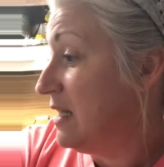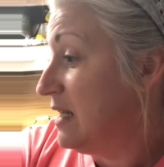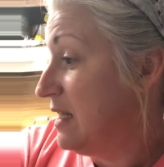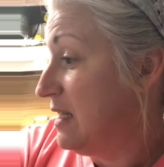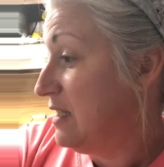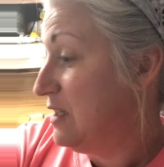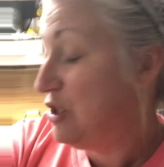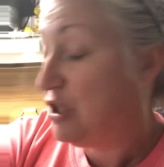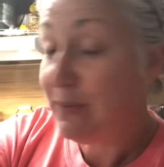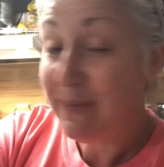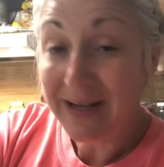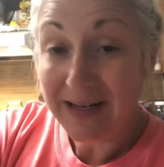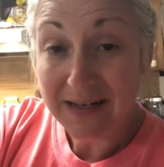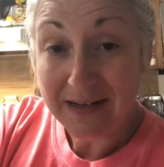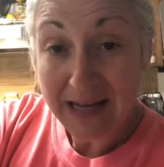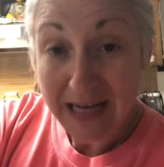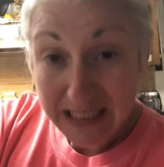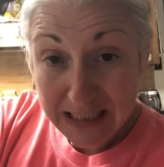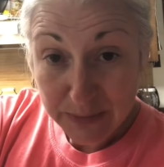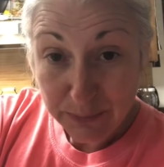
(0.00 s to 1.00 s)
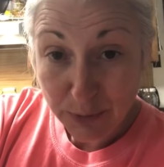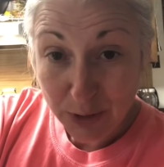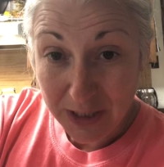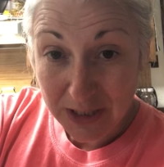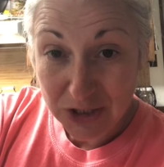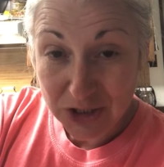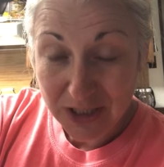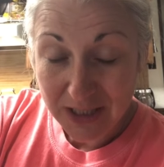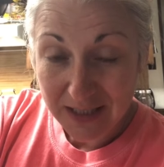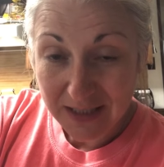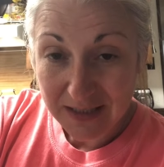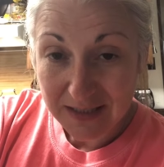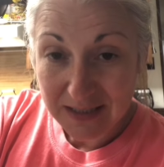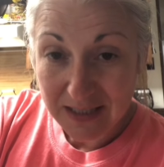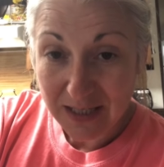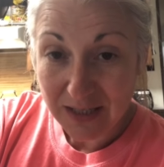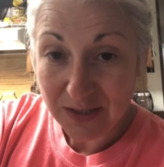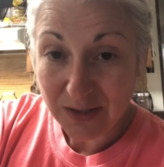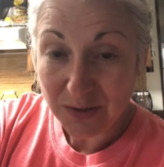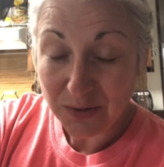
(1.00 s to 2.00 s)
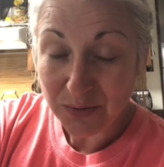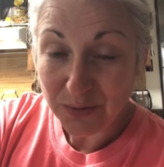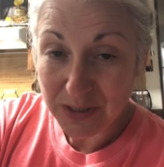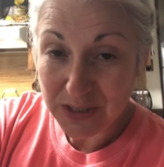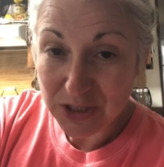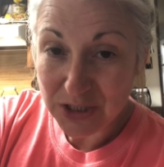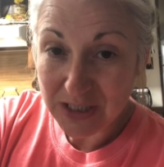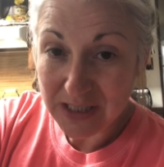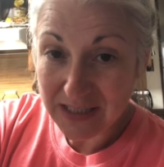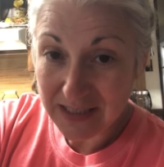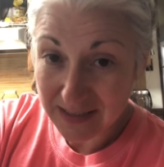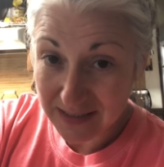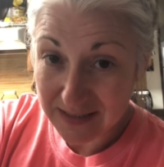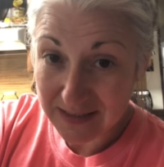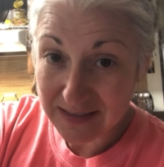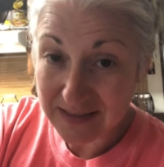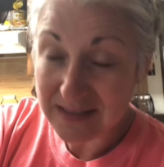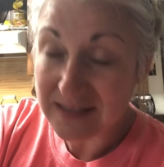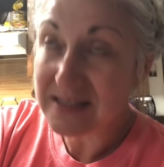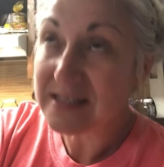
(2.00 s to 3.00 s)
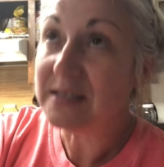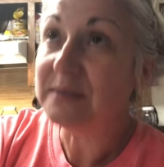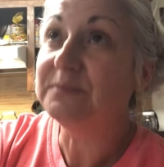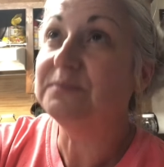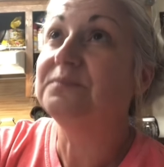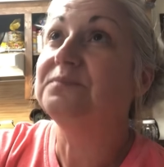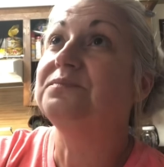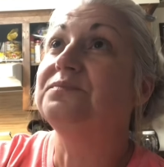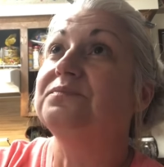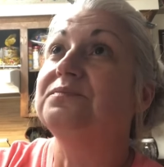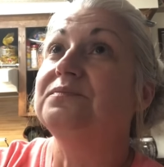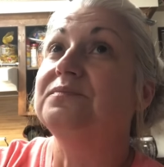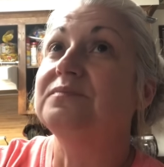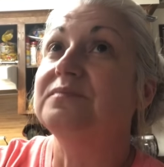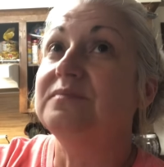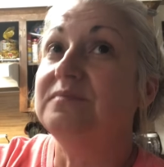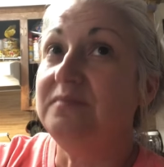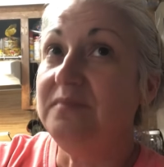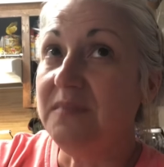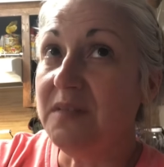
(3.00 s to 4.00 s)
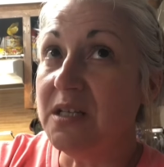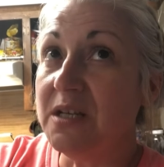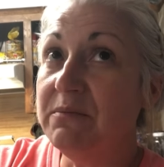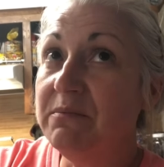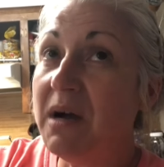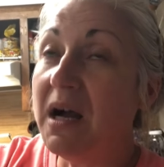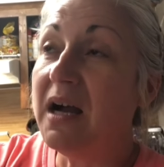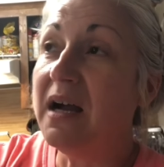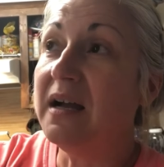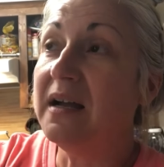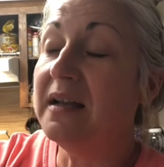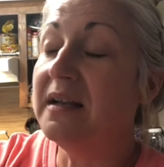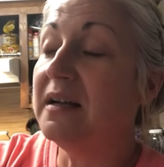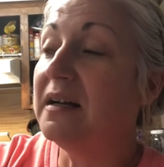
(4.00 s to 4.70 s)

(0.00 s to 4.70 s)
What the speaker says: to my next project, which is my